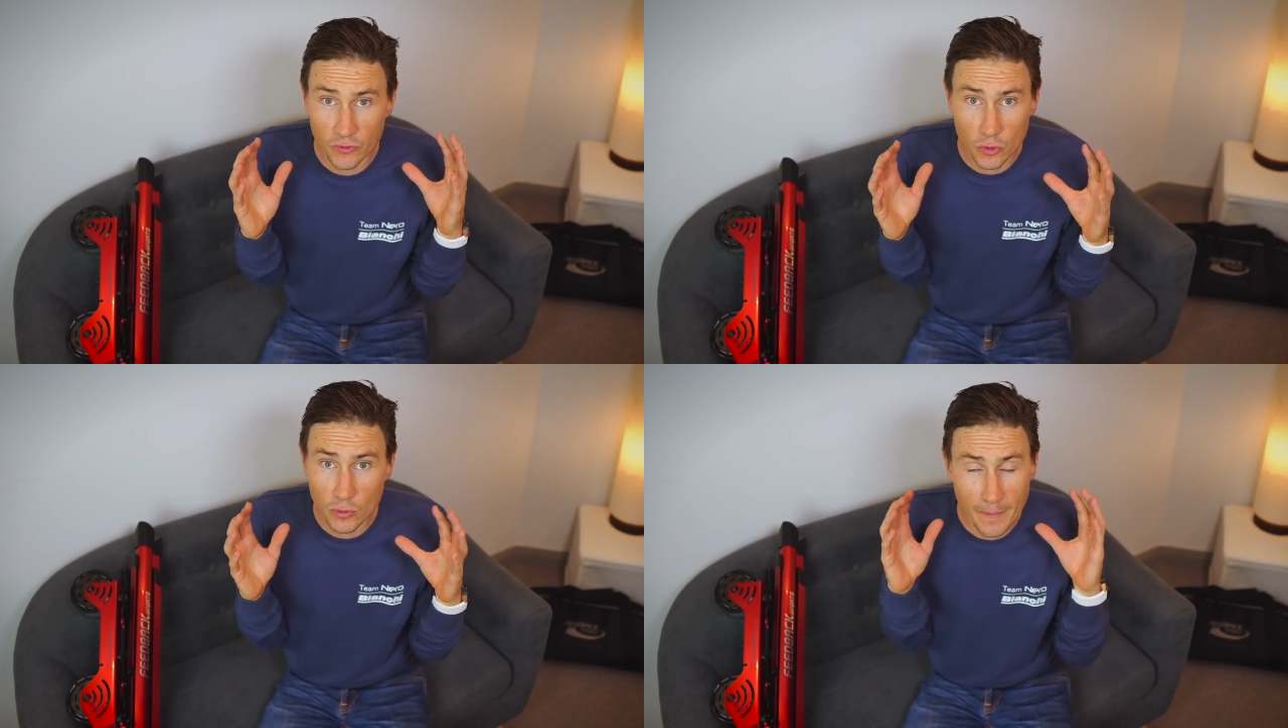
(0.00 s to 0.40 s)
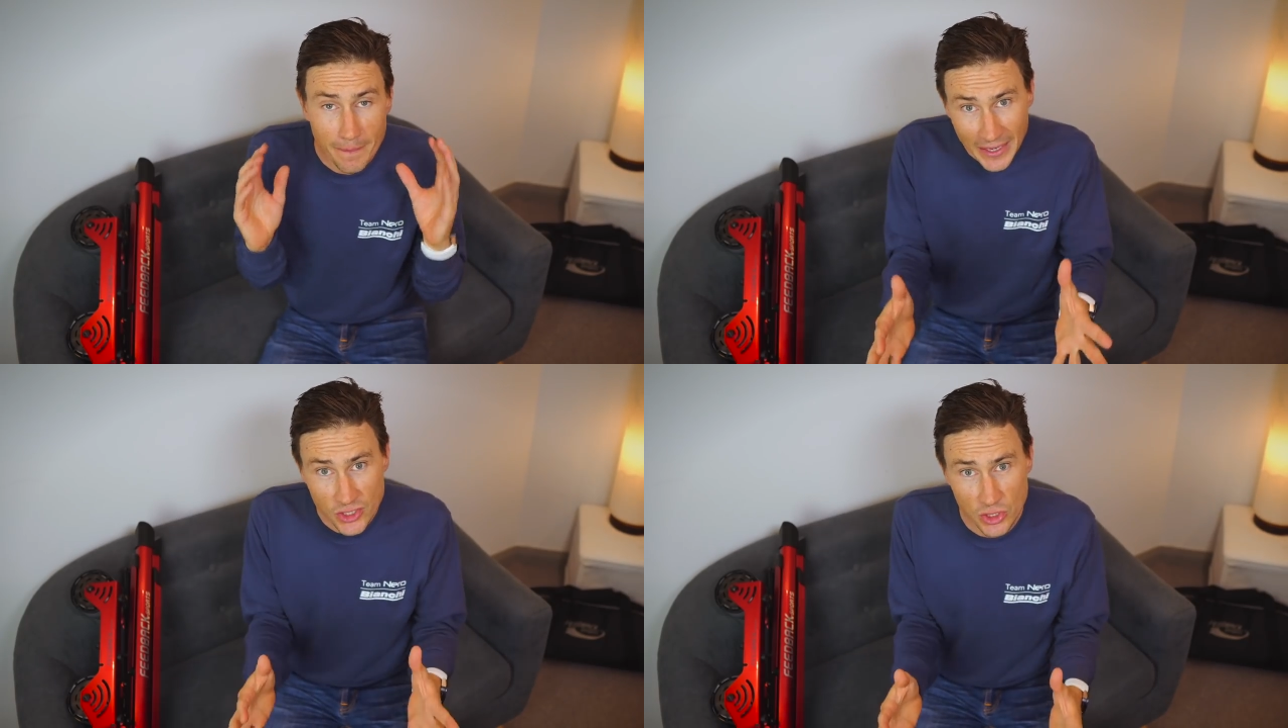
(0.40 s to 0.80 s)
if you
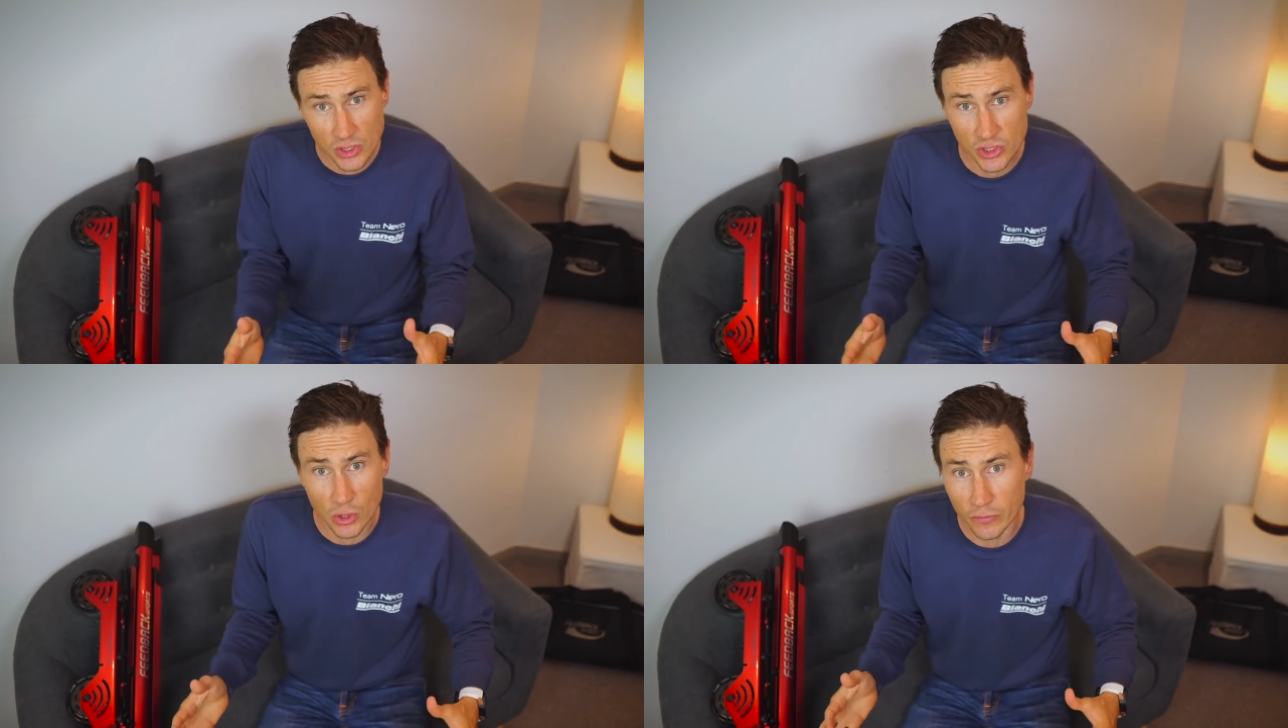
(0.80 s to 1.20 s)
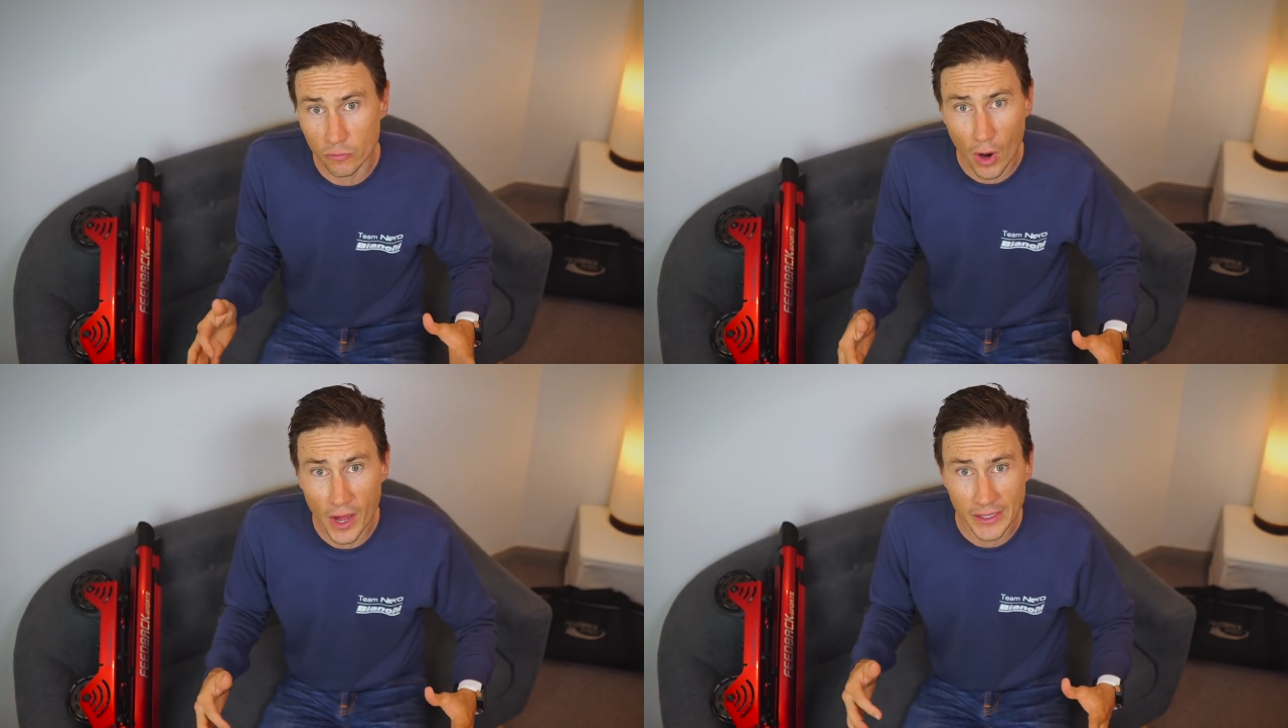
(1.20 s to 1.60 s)
imagine
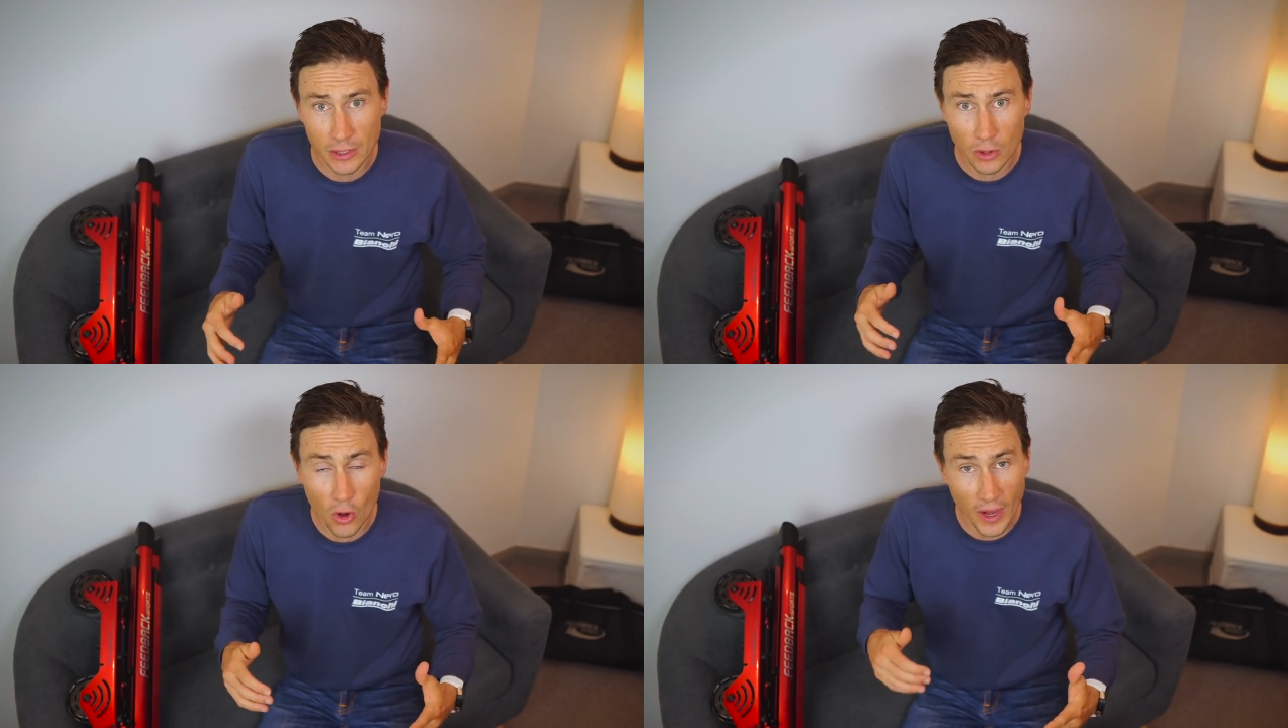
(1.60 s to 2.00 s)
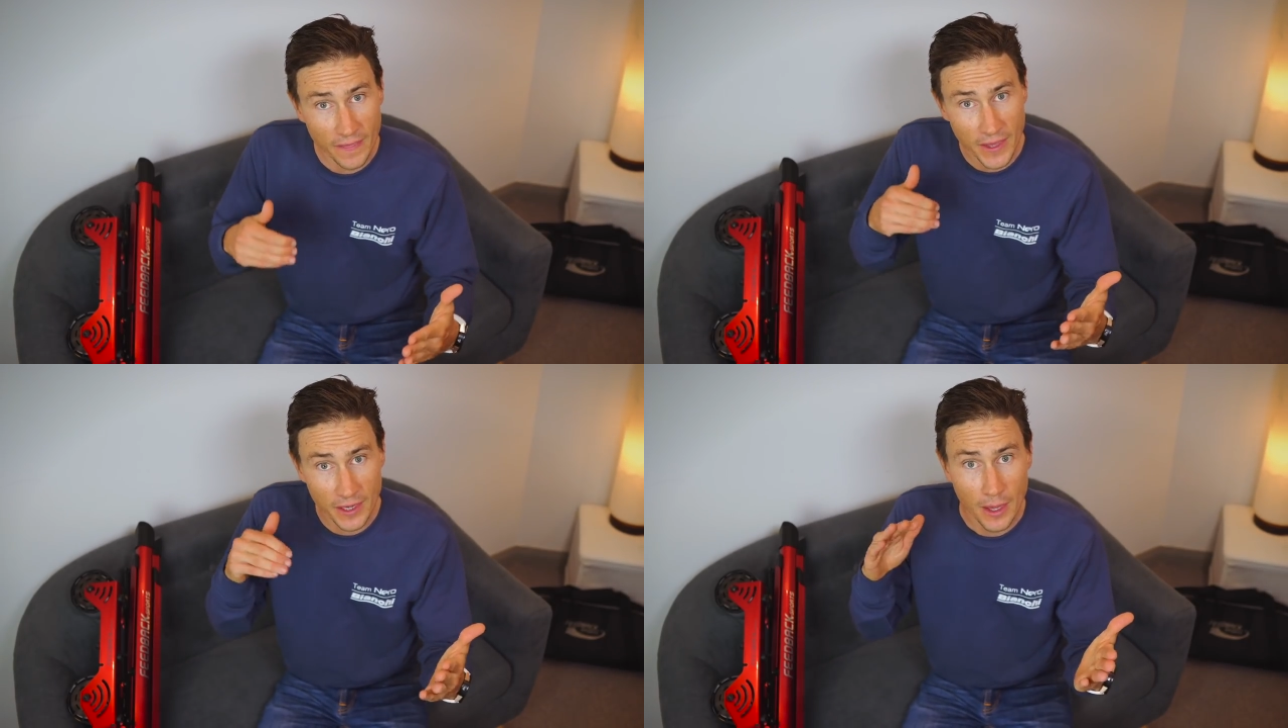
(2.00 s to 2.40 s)
yourself riding along
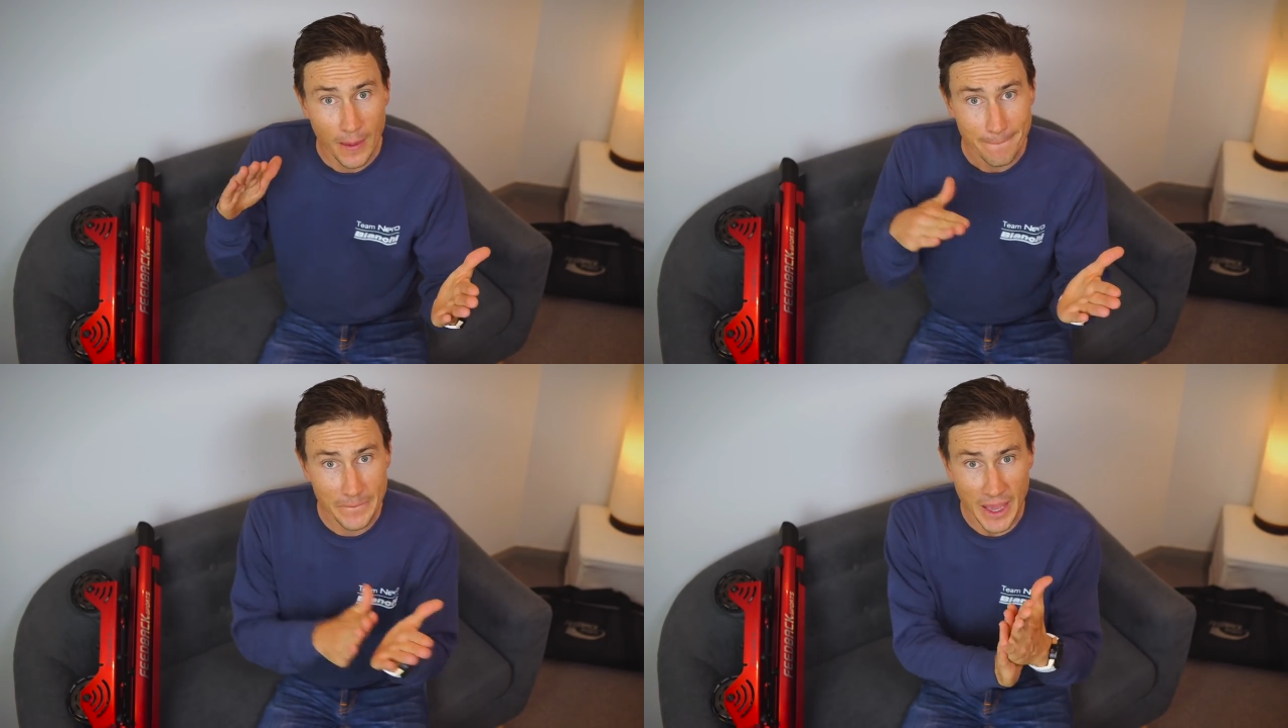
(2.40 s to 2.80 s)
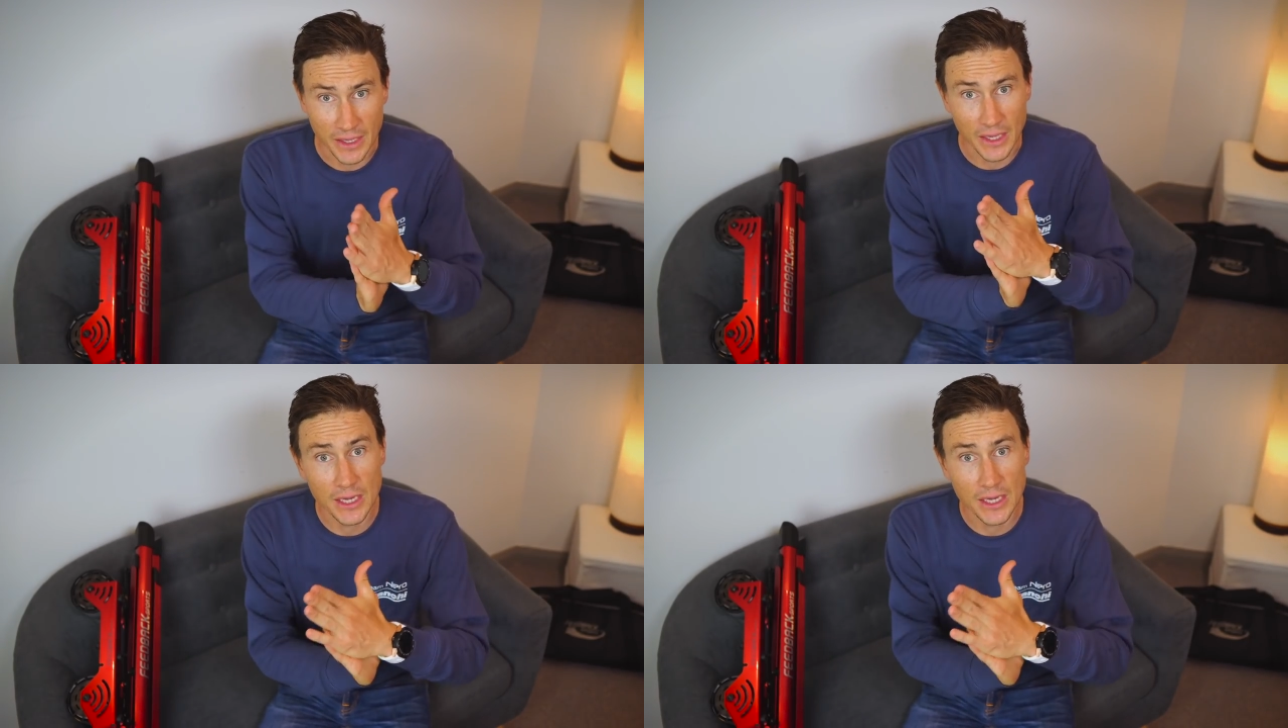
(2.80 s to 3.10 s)
and then bang,